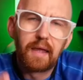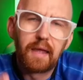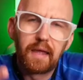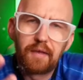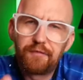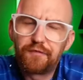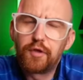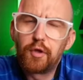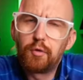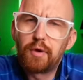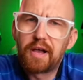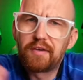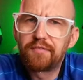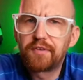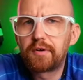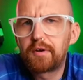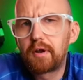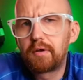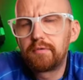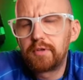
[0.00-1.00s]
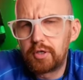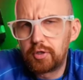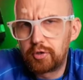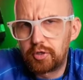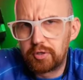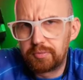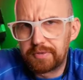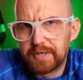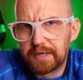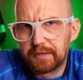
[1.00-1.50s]
If you have your own
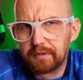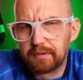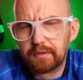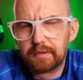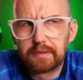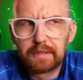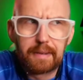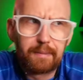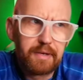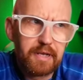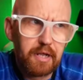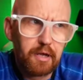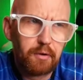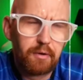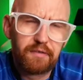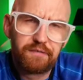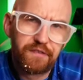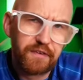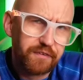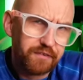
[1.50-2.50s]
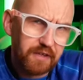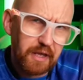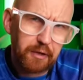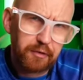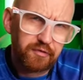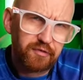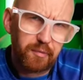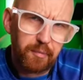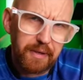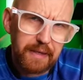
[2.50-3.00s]
YouTube channel, let me know if this
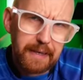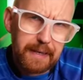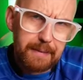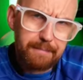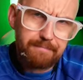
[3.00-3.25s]
sounds familiar.